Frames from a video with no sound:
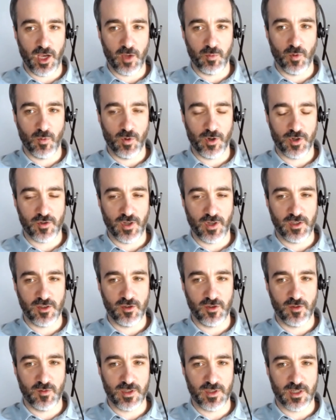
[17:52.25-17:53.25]
What we're trying to
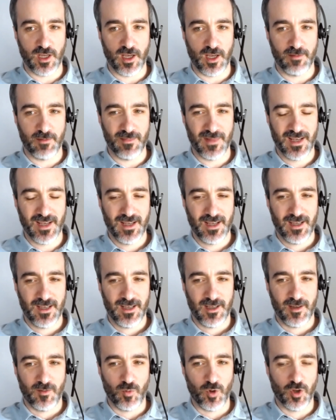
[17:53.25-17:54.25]
do is
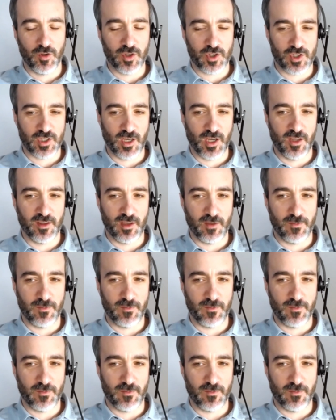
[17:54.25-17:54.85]
we understand